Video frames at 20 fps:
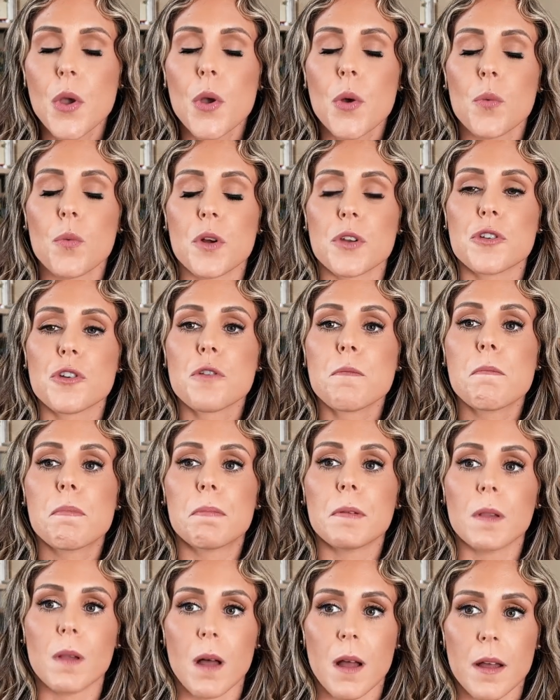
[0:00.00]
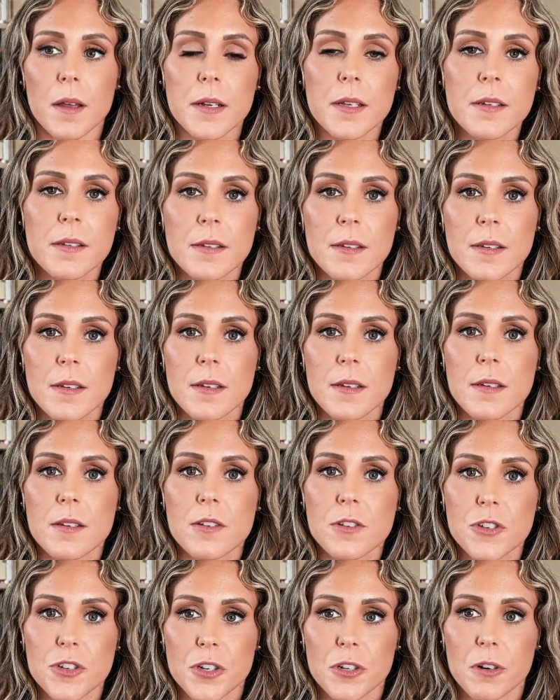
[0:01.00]
when your blood
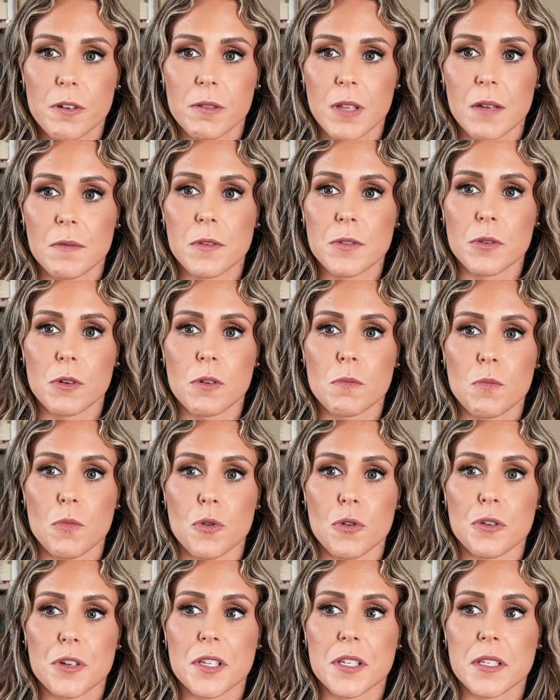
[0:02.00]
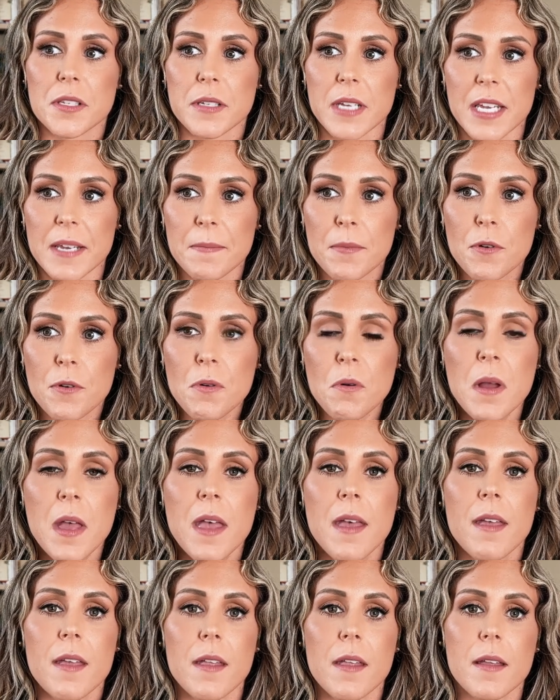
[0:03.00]
sugar levels are more stable,
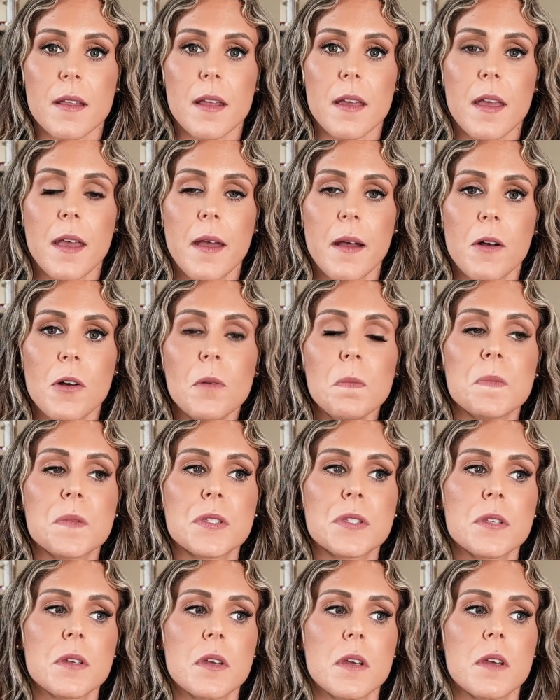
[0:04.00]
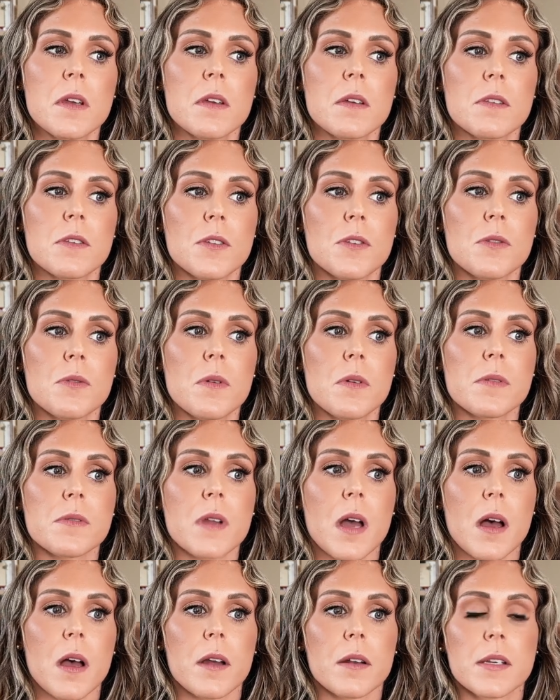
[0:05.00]
it helps you
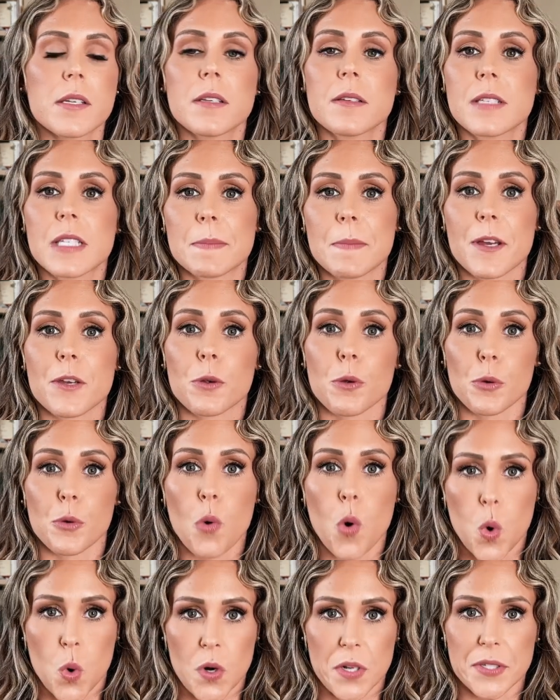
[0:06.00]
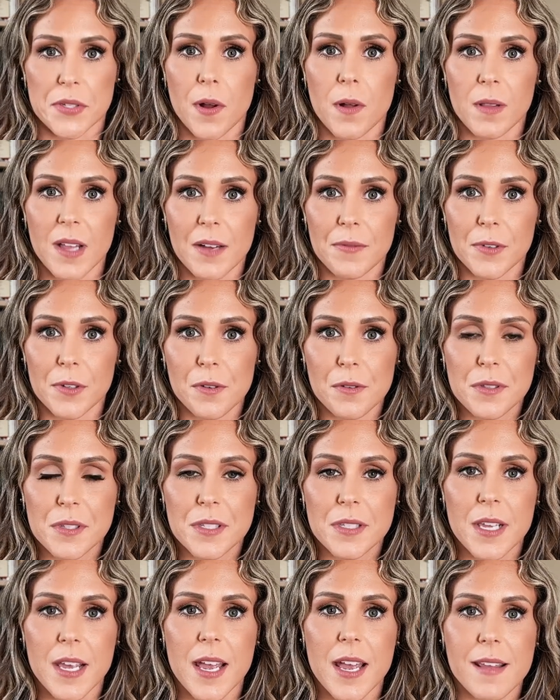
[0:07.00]
not spike your cortisol
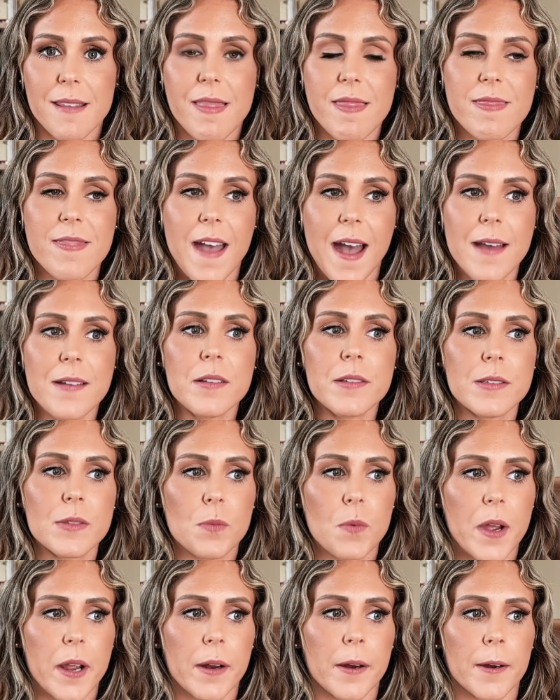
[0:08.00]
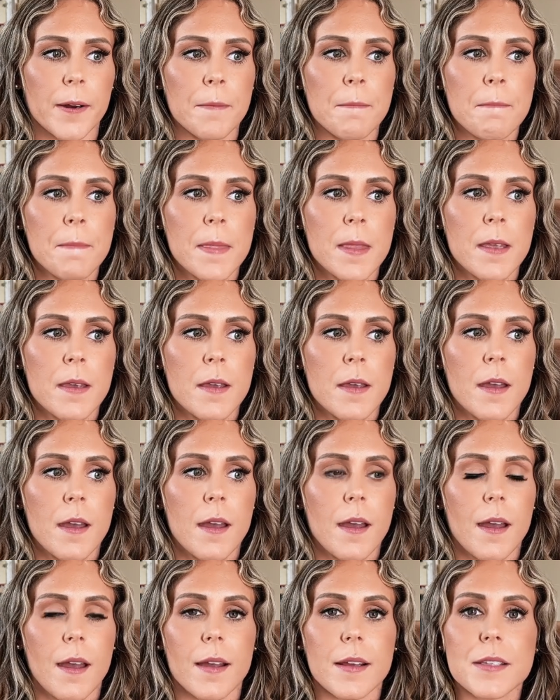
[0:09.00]
levels. And that is where
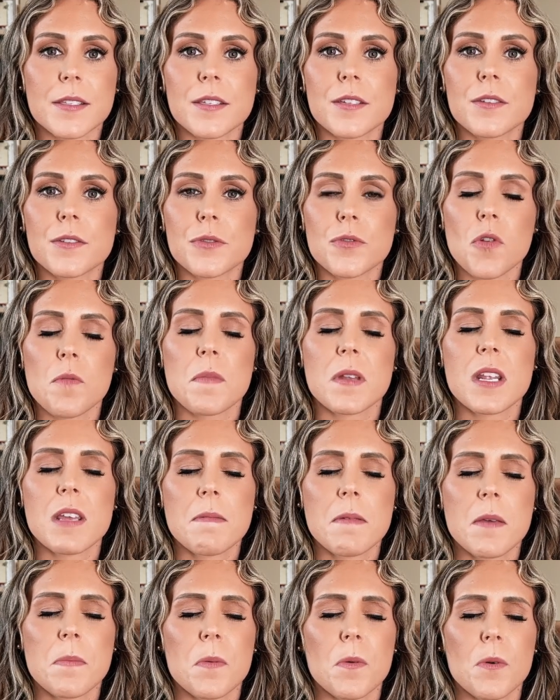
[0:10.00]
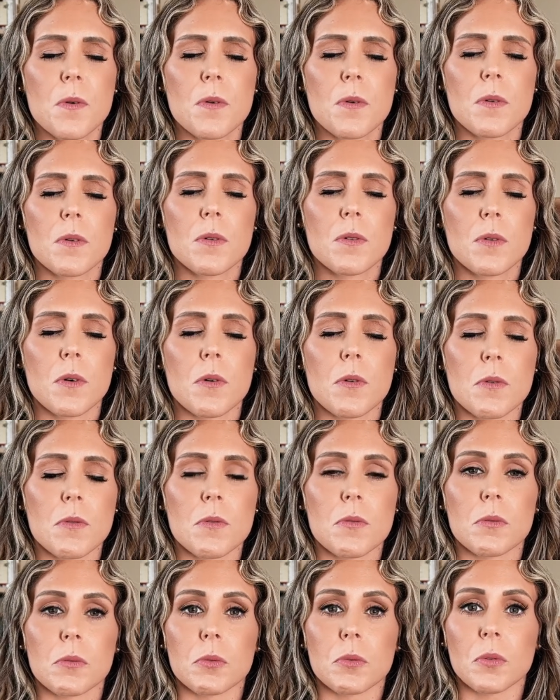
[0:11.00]
I see so many people
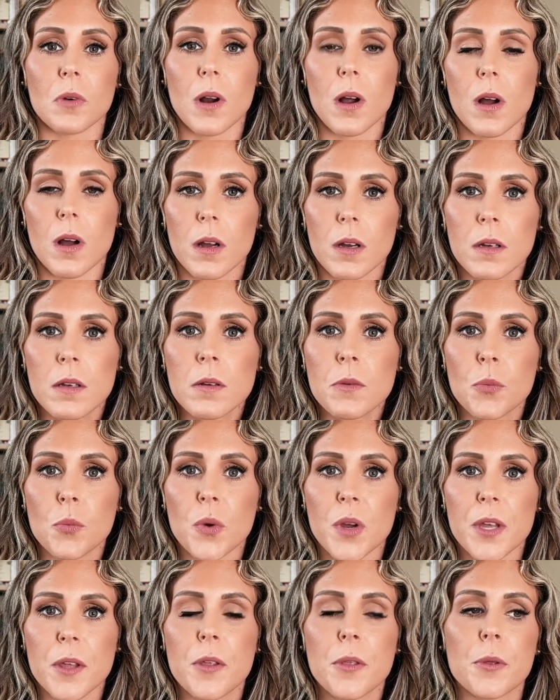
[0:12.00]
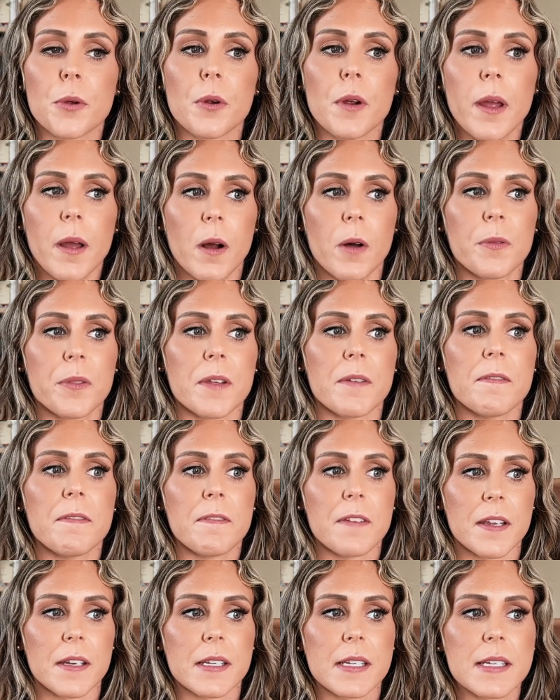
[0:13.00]
go wrong with their health and
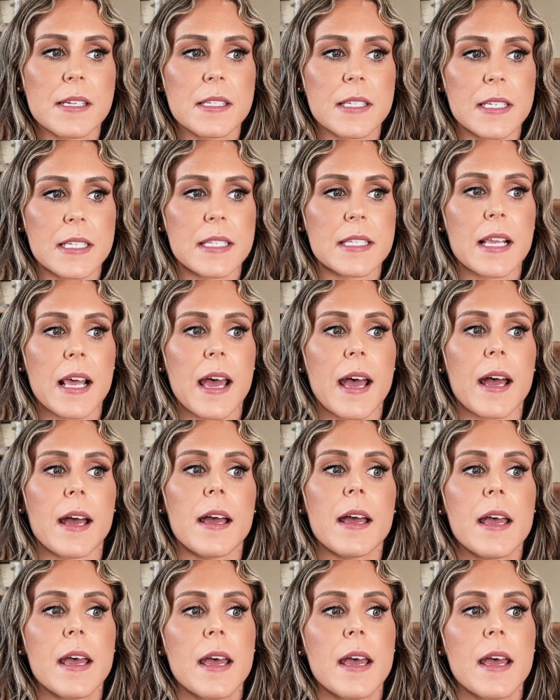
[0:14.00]
fitness, is that